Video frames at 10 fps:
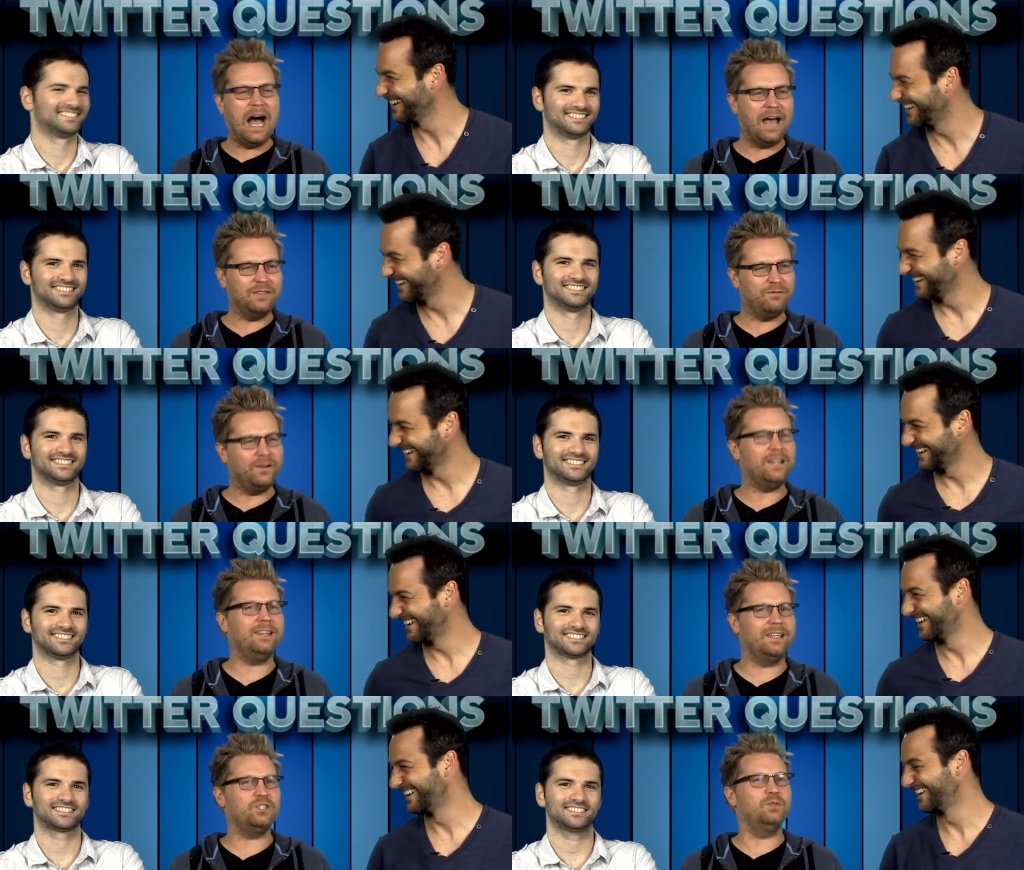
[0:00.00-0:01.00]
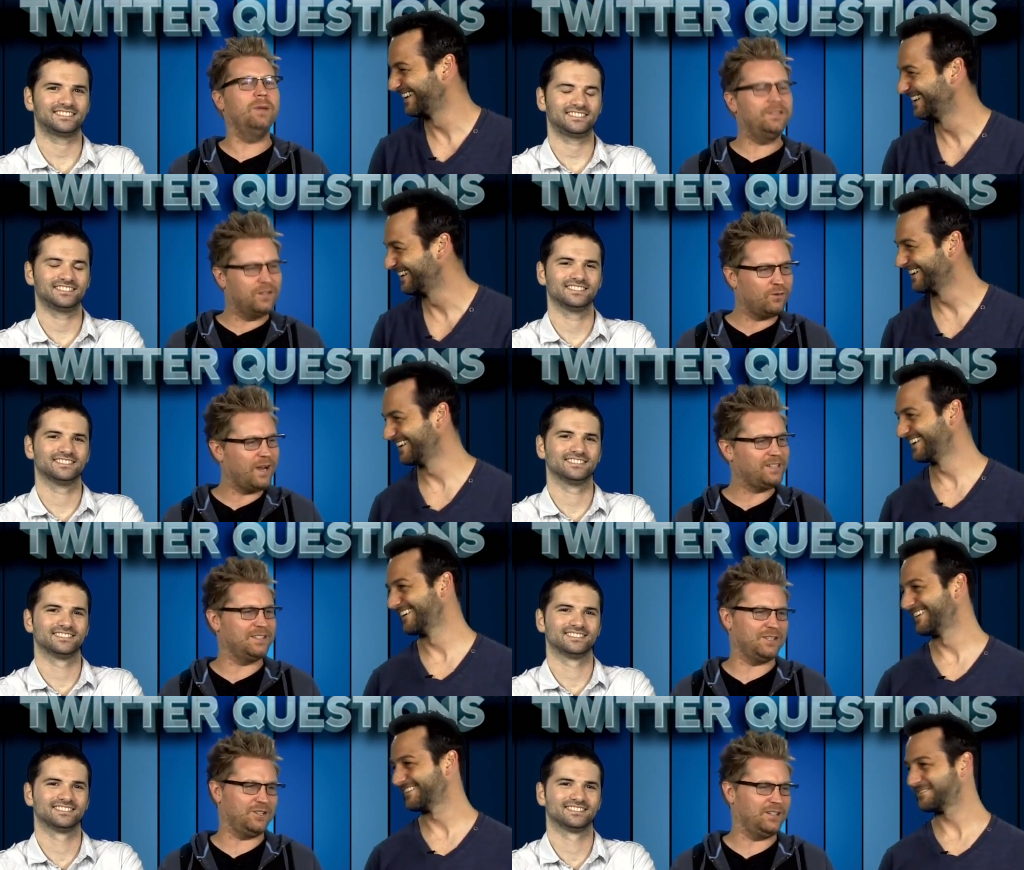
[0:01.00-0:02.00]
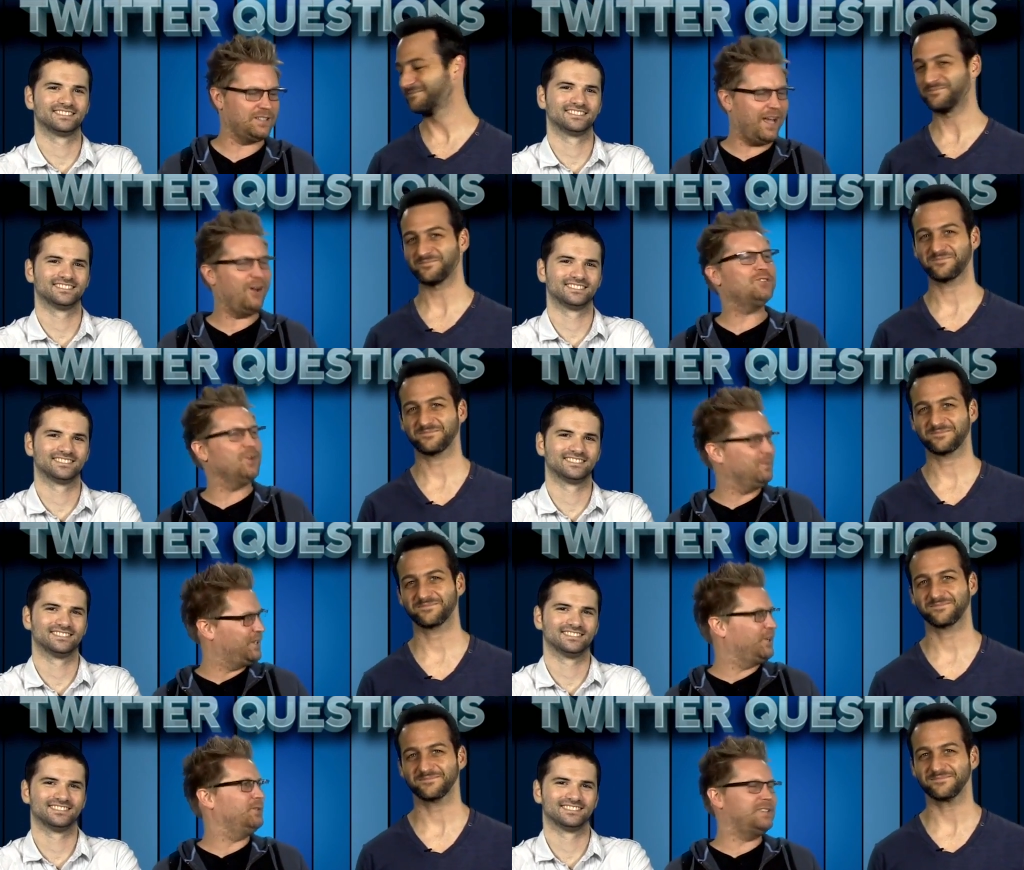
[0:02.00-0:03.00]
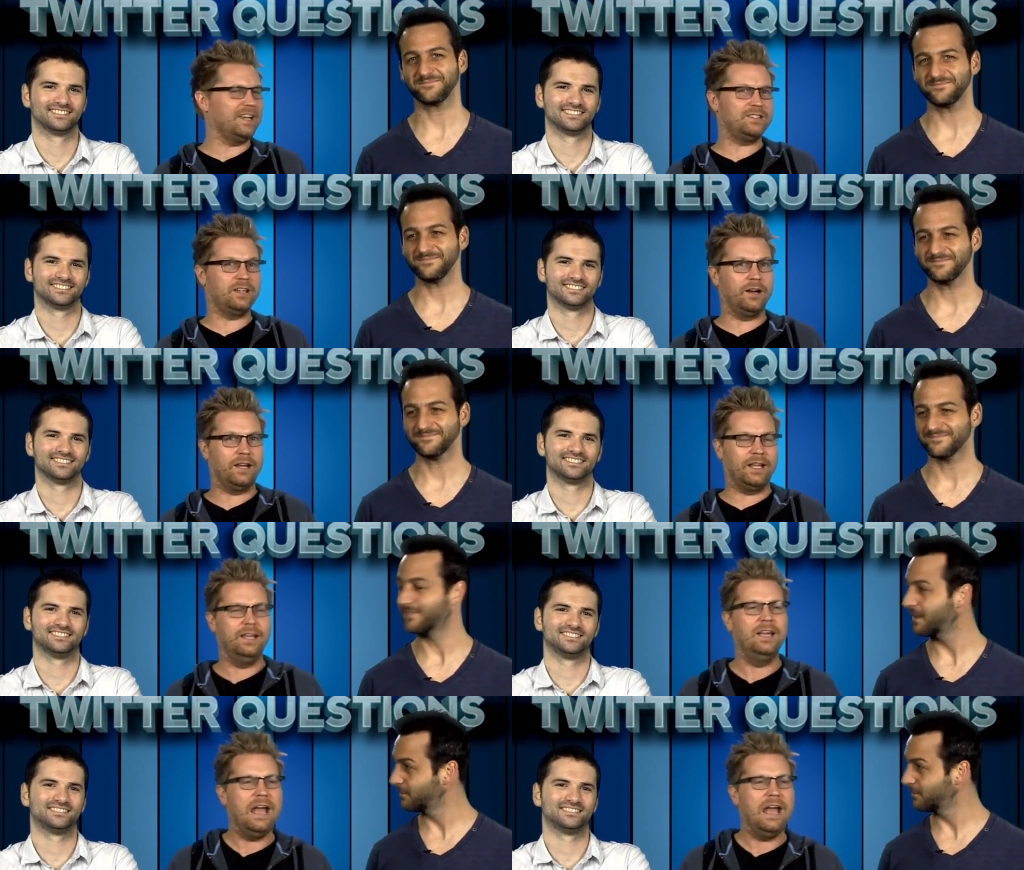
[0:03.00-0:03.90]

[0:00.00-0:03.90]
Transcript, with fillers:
Speaker 1: Uh, the funny thing is, you made the correct decision because I also am going to go with dexterity.